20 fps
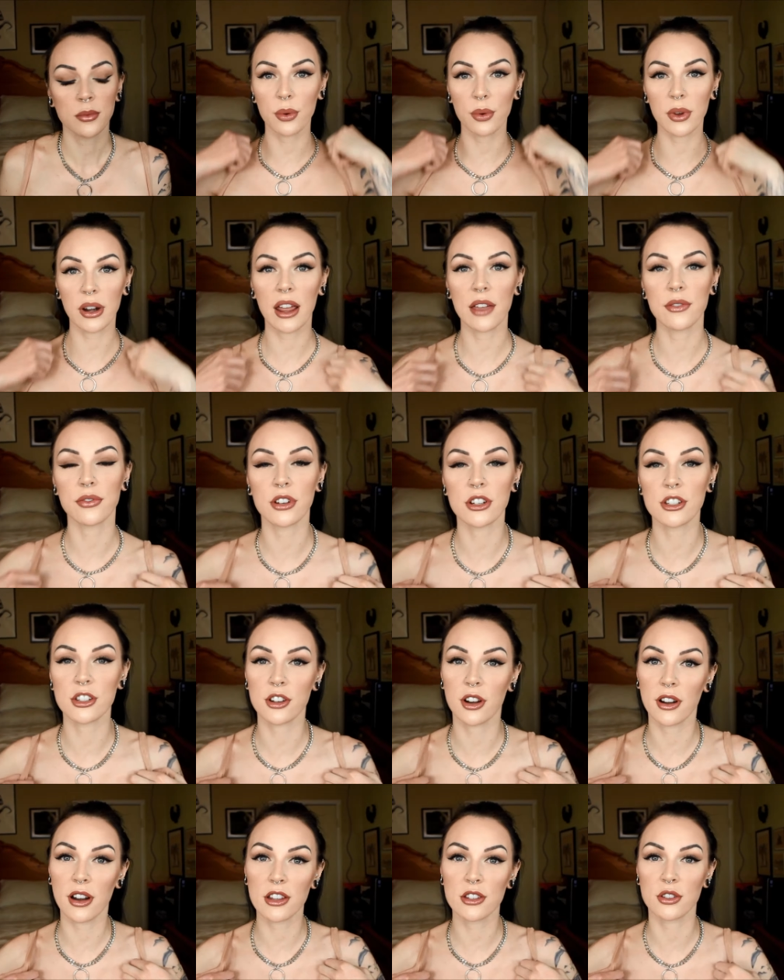When I first
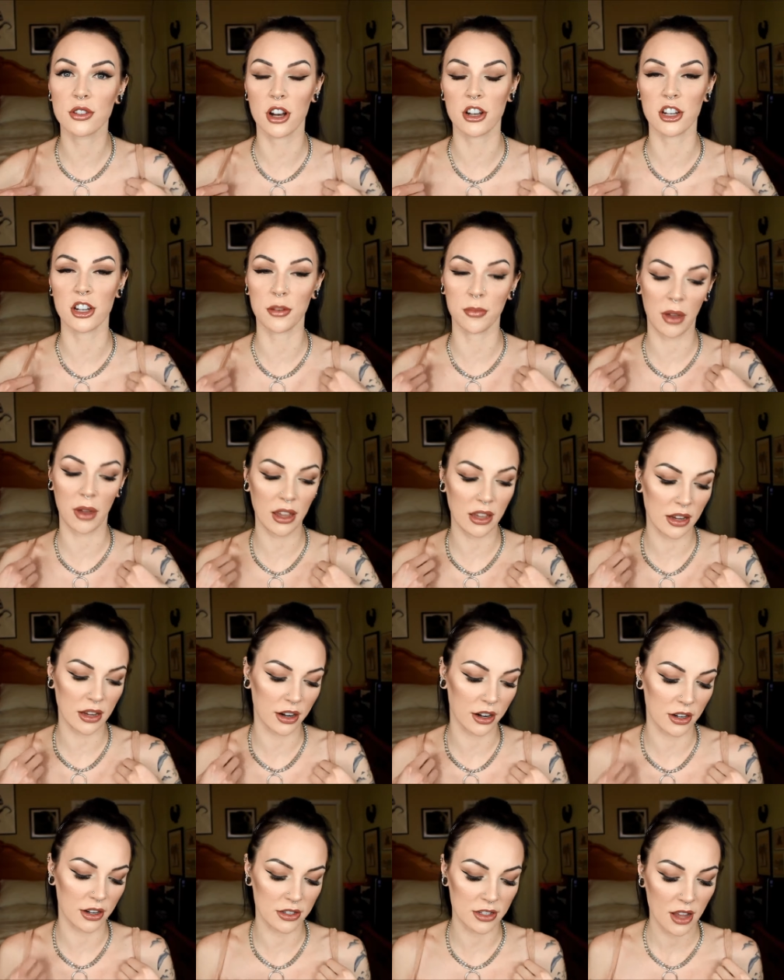started stretching my
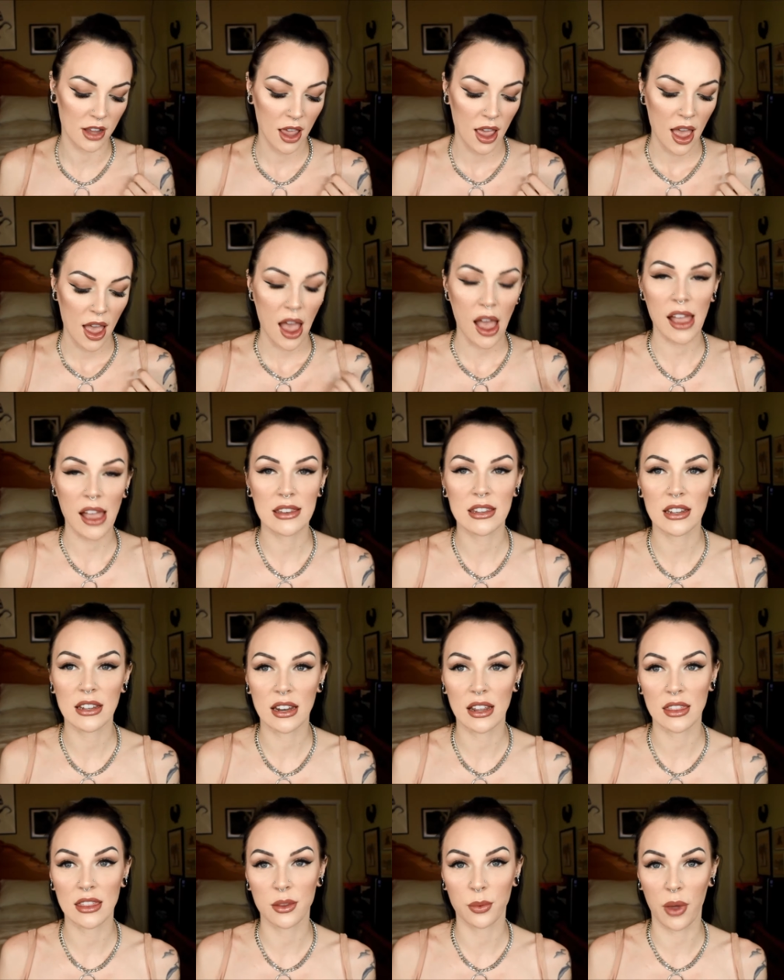ears, I did
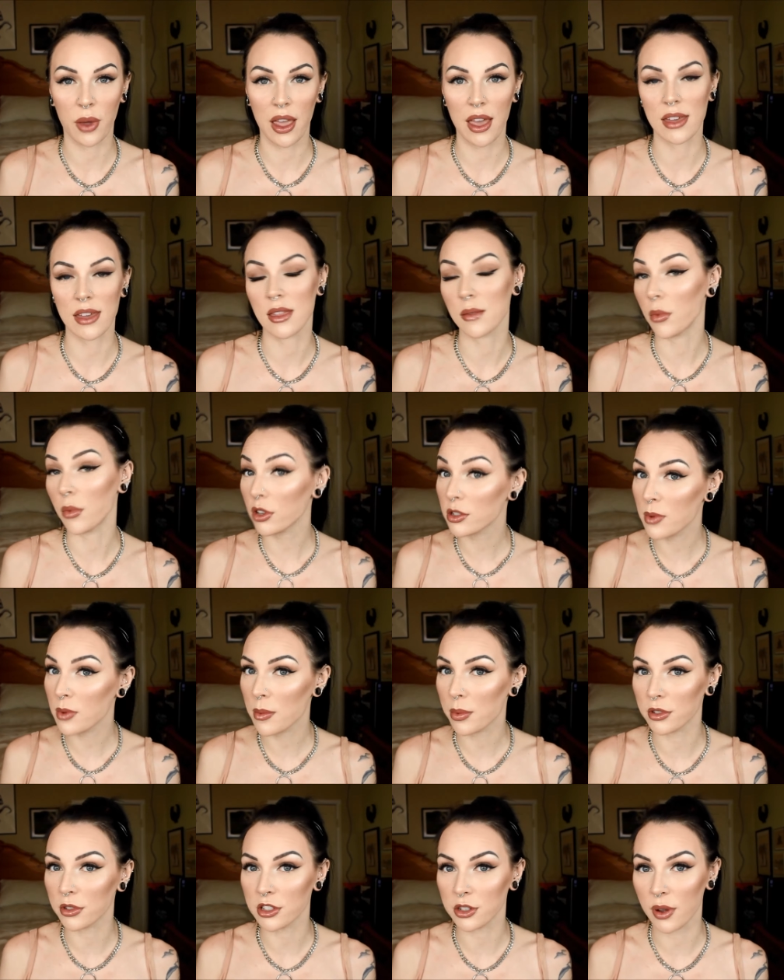it the way that most
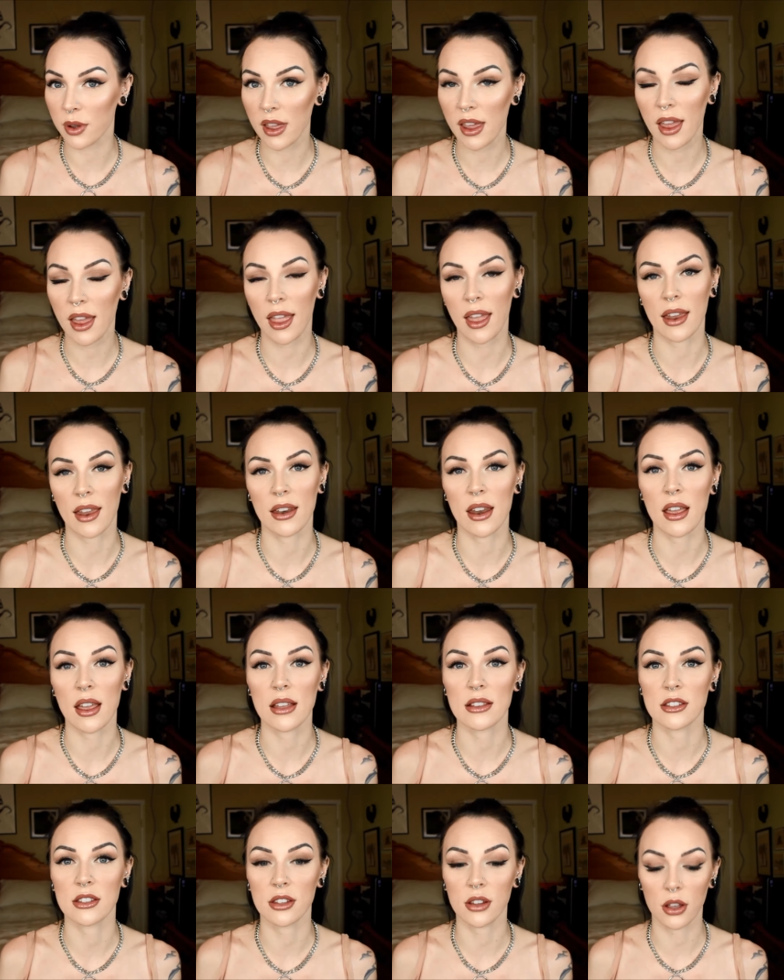people do it, and
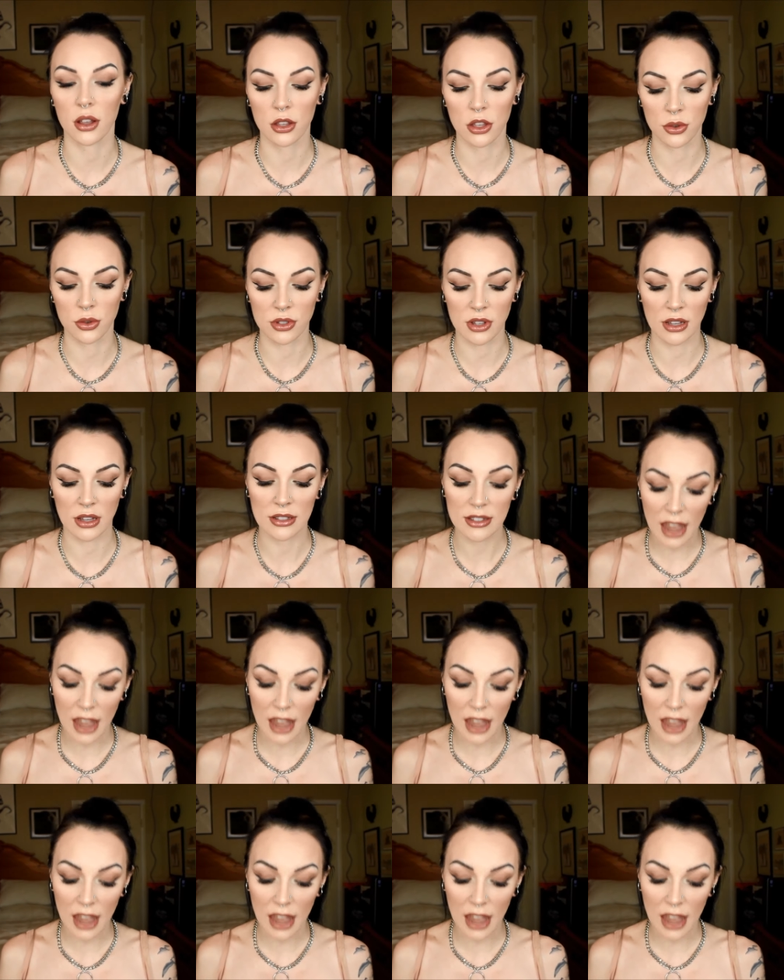it's using